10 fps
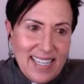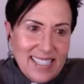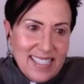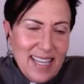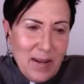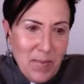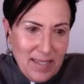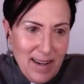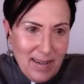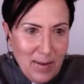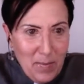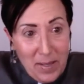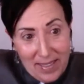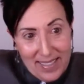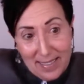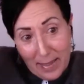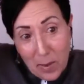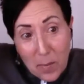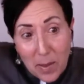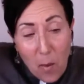I just like my doctor to be like a
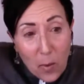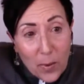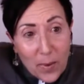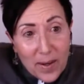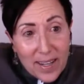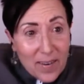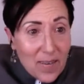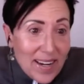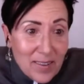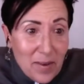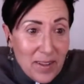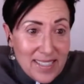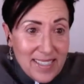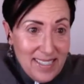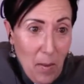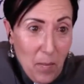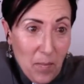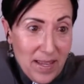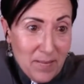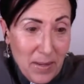little bit older, I don't know. That's just
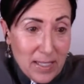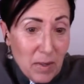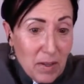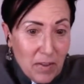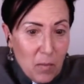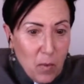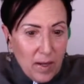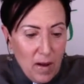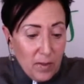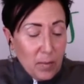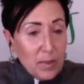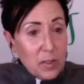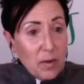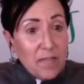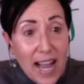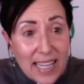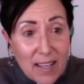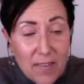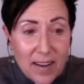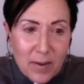something that makes me feel more comfortable. So I
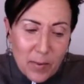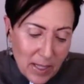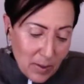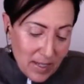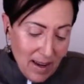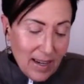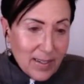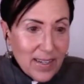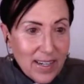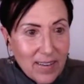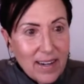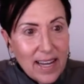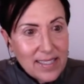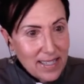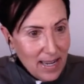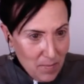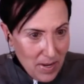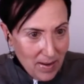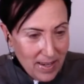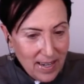finally found a really good doctor here, and she got
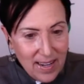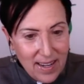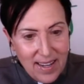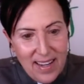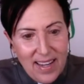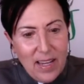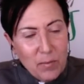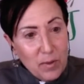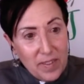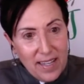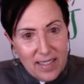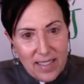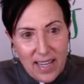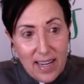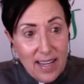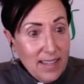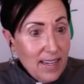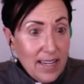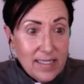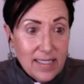married and moved to LA. And
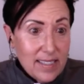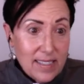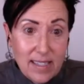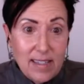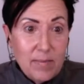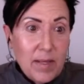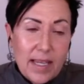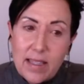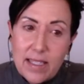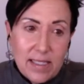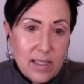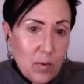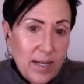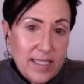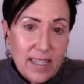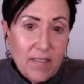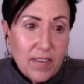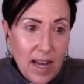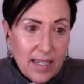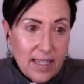then I'm like, this is crazy. I've
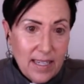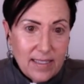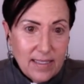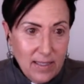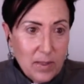got to get,